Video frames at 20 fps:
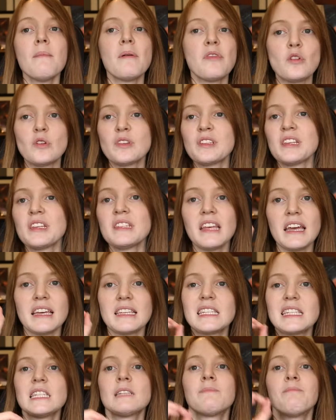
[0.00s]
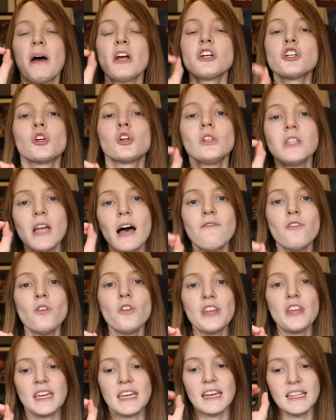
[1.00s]
but there's this like special level
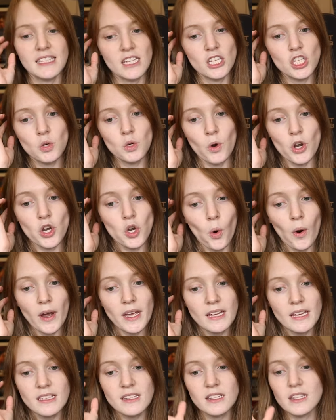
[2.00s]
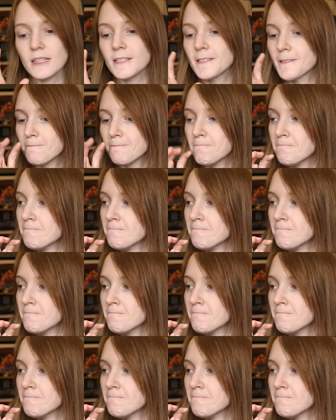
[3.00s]
that gets into annoyance that's